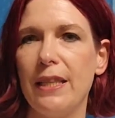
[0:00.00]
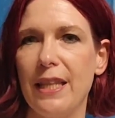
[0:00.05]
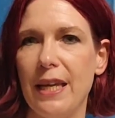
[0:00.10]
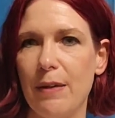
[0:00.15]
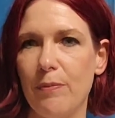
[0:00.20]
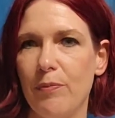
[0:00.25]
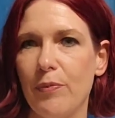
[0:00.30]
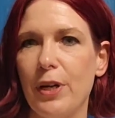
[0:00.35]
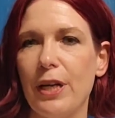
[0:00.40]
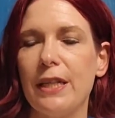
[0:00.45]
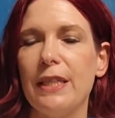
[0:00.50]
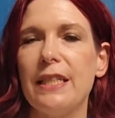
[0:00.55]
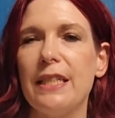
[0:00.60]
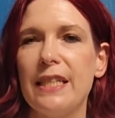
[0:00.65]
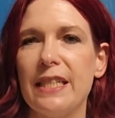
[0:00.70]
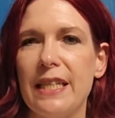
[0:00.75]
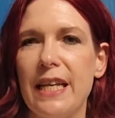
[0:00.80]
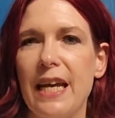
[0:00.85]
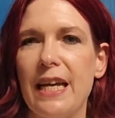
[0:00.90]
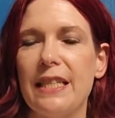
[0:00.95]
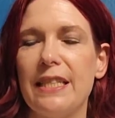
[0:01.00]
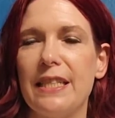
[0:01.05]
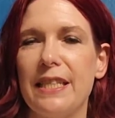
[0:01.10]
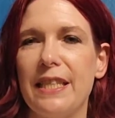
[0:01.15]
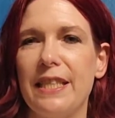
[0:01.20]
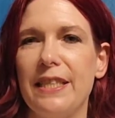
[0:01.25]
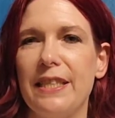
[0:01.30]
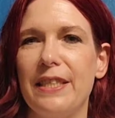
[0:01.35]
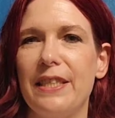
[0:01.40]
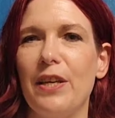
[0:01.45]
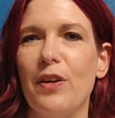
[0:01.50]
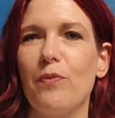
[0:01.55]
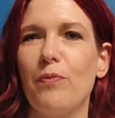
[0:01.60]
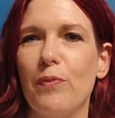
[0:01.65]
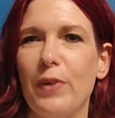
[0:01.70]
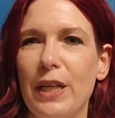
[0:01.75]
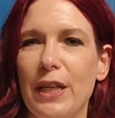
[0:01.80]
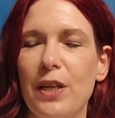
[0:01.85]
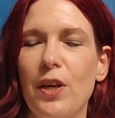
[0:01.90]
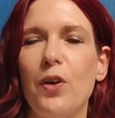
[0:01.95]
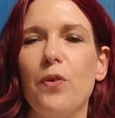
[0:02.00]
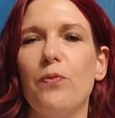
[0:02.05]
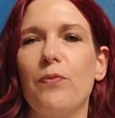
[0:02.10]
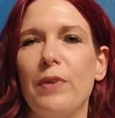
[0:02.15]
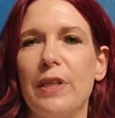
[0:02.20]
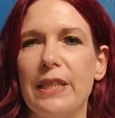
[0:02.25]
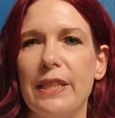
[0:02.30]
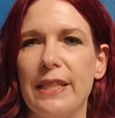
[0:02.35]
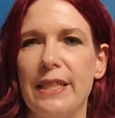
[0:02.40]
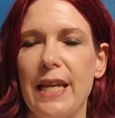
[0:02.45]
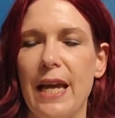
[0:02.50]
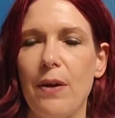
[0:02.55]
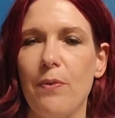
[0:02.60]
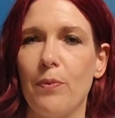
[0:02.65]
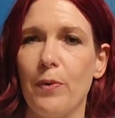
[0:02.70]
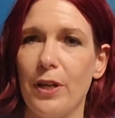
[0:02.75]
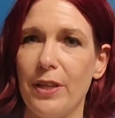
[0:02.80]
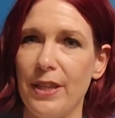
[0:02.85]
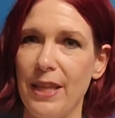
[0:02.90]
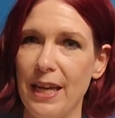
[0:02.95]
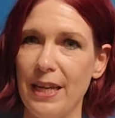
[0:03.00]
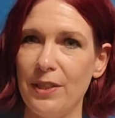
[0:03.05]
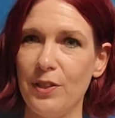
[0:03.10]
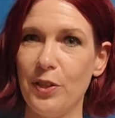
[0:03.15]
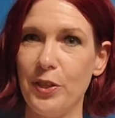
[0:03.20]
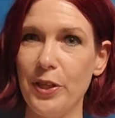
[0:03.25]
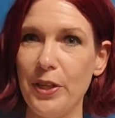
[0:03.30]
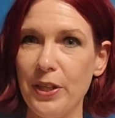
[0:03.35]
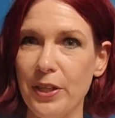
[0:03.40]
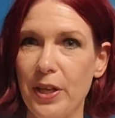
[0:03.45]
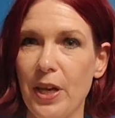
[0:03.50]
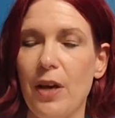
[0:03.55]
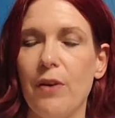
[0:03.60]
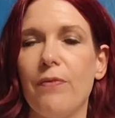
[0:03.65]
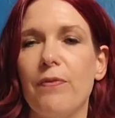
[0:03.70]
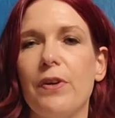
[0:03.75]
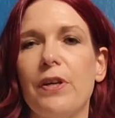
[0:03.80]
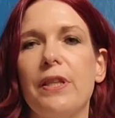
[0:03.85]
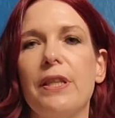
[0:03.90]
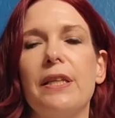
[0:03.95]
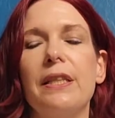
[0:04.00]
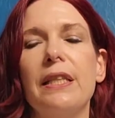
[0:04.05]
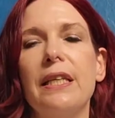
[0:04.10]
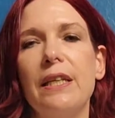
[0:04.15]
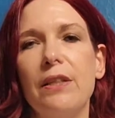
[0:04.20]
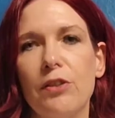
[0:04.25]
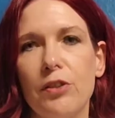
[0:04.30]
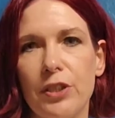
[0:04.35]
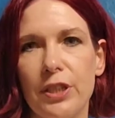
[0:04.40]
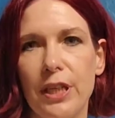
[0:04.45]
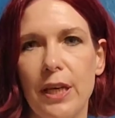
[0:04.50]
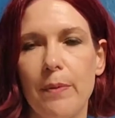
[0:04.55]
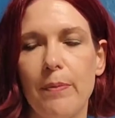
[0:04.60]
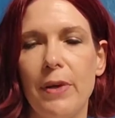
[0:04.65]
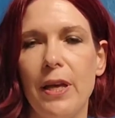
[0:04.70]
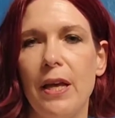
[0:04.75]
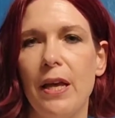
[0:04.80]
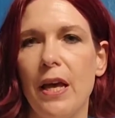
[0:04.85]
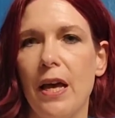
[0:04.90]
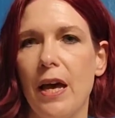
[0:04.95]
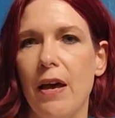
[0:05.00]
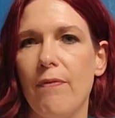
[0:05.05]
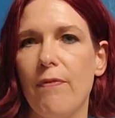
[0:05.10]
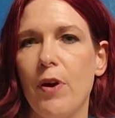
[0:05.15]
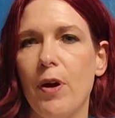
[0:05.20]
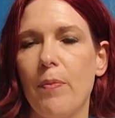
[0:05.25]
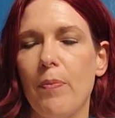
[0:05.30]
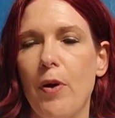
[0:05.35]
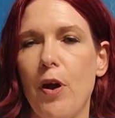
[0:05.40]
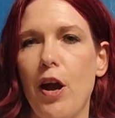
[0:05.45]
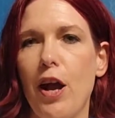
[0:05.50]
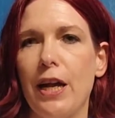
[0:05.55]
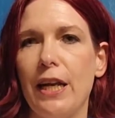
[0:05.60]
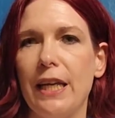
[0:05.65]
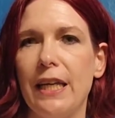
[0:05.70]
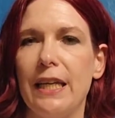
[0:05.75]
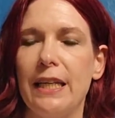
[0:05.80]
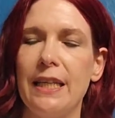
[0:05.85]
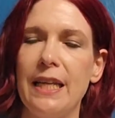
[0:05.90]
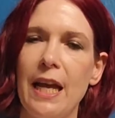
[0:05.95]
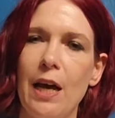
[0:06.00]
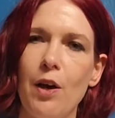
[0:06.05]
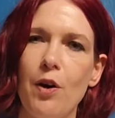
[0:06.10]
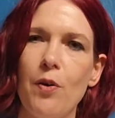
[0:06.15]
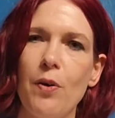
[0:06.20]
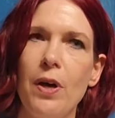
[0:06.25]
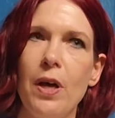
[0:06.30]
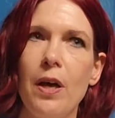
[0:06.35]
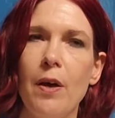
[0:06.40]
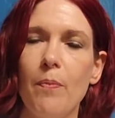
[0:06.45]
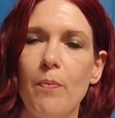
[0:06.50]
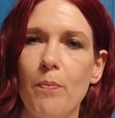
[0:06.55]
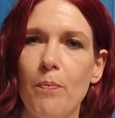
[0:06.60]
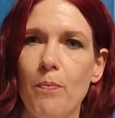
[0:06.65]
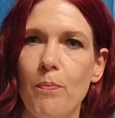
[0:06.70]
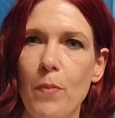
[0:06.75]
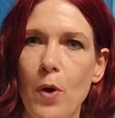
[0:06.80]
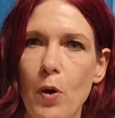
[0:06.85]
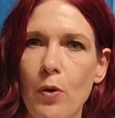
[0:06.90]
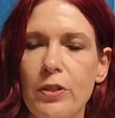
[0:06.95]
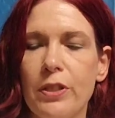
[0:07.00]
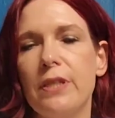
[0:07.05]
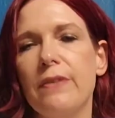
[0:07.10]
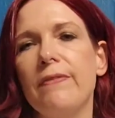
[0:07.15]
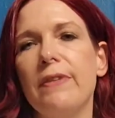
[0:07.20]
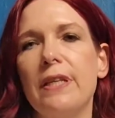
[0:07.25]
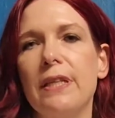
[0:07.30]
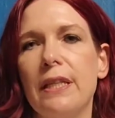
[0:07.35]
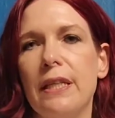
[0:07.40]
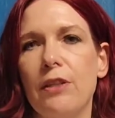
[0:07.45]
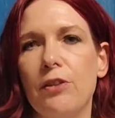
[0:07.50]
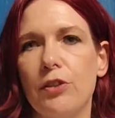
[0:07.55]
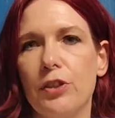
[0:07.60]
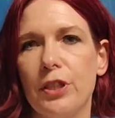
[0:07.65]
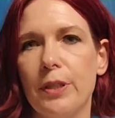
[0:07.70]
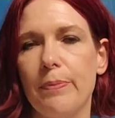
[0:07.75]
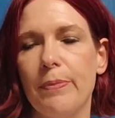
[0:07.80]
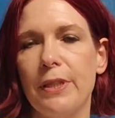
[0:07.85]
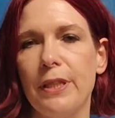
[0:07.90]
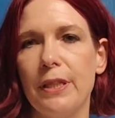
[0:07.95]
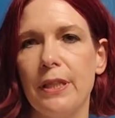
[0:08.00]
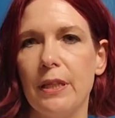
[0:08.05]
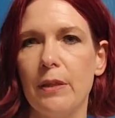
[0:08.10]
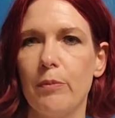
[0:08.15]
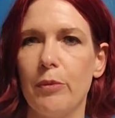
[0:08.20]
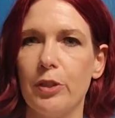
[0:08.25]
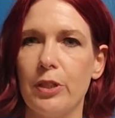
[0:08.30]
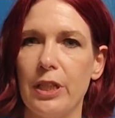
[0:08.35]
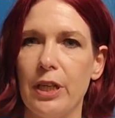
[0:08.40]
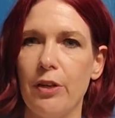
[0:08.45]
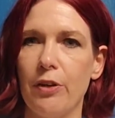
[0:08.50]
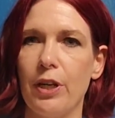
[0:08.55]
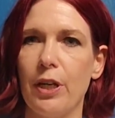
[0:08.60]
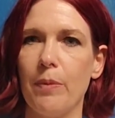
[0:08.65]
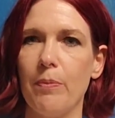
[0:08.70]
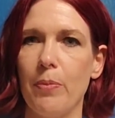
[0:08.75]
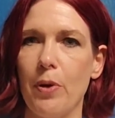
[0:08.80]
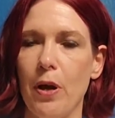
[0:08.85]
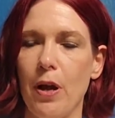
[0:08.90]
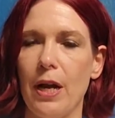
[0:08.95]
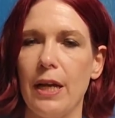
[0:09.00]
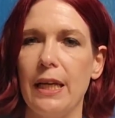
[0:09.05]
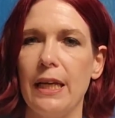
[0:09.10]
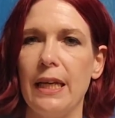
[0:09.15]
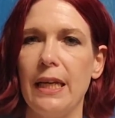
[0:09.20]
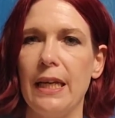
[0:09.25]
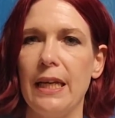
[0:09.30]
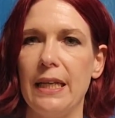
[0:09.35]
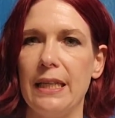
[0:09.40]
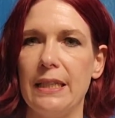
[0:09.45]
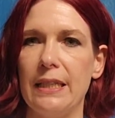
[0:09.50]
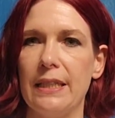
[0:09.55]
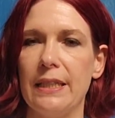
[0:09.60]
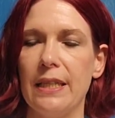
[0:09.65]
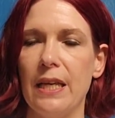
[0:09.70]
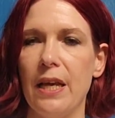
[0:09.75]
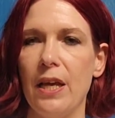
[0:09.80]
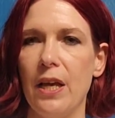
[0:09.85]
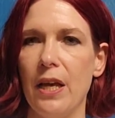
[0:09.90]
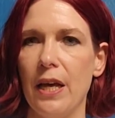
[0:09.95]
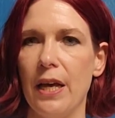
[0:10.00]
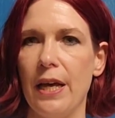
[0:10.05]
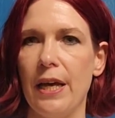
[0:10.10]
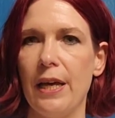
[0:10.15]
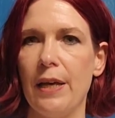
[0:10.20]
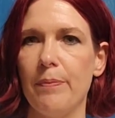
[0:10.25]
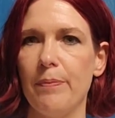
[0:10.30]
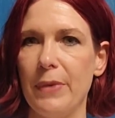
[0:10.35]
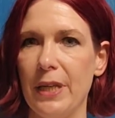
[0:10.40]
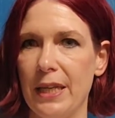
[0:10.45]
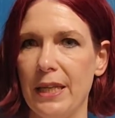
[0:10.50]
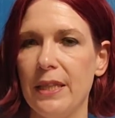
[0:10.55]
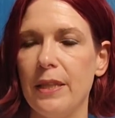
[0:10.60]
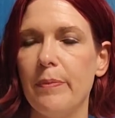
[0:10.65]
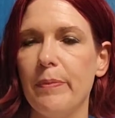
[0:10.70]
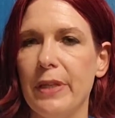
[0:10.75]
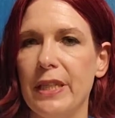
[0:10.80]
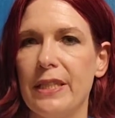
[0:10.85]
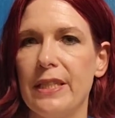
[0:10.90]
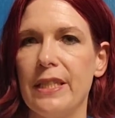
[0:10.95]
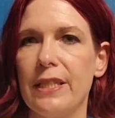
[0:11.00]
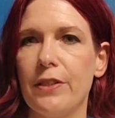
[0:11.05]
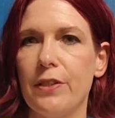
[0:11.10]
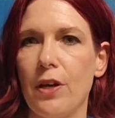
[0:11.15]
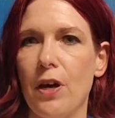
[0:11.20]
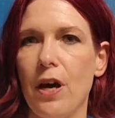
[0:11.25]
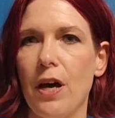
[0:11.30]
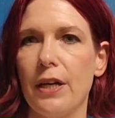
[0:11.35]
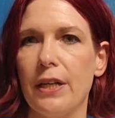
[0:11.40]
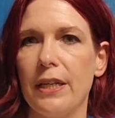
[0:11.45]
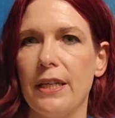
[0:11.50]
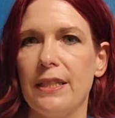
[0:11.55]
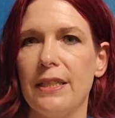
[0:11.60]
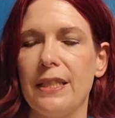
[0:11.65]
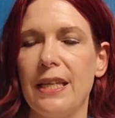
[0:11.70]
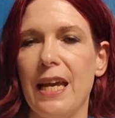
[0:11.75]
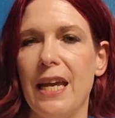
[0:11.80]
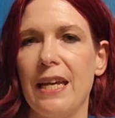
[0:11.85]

They branded it as the Reno Reset, where they took over the leadership of our party. And now most of the leadership in the Libertarian Party is in the Mises Caucus.